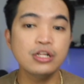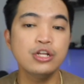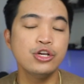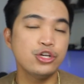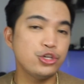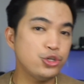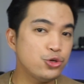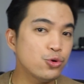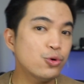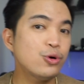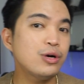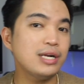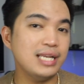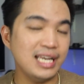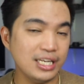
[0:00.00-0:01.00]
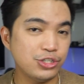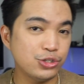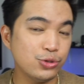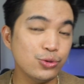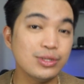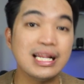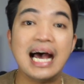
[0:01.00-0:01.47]
you're
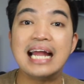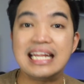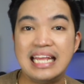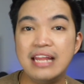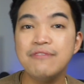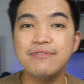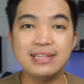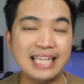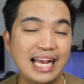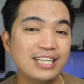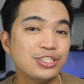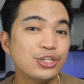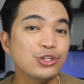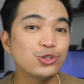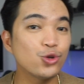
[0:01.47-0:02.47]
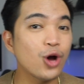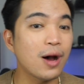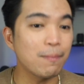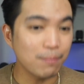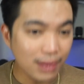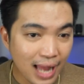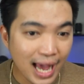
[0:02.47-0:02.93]
issued an invitation to
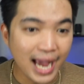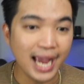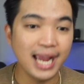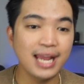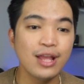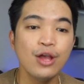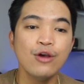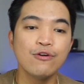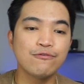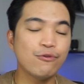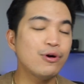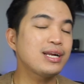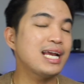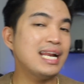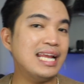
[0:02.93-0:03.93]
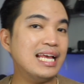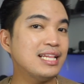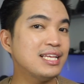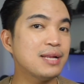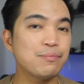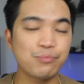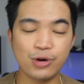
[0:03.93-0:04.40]
apply for Canadian
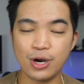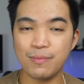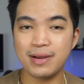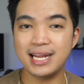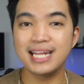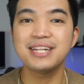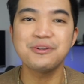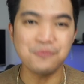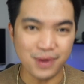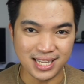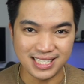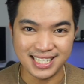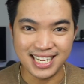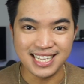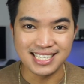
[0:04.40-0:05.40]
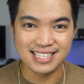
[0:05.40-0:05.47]
permanent residence.